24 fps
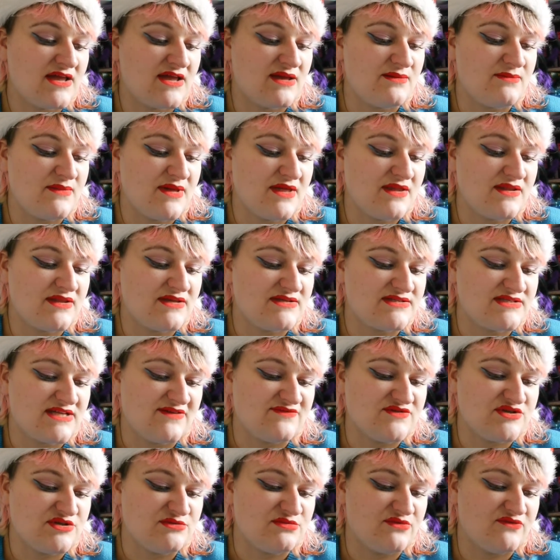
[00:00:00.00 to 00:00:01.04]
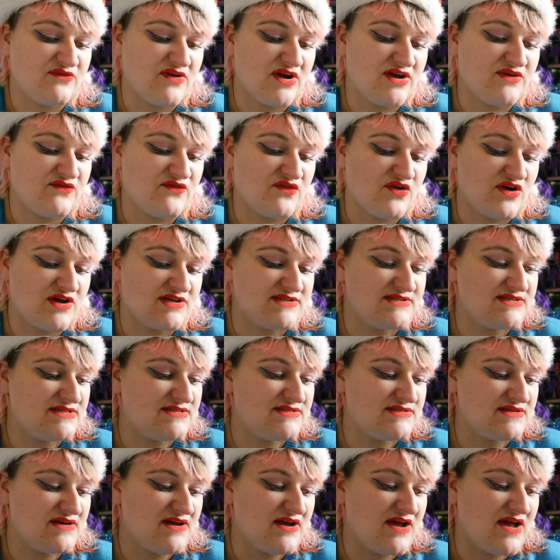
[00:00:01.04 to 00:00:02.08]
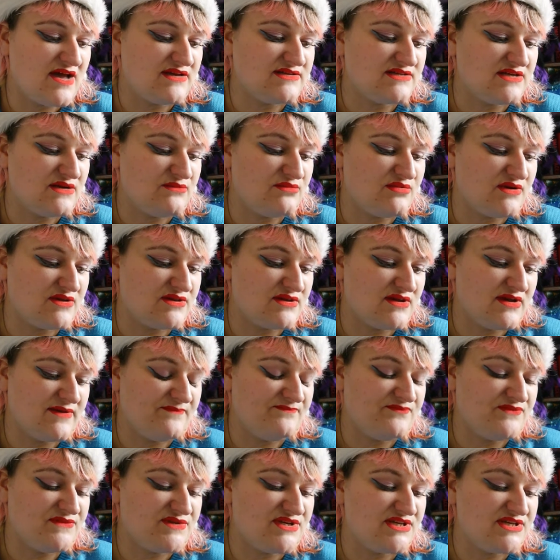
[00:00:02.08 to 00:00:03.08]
Camille is left to provide for her sister and her brother.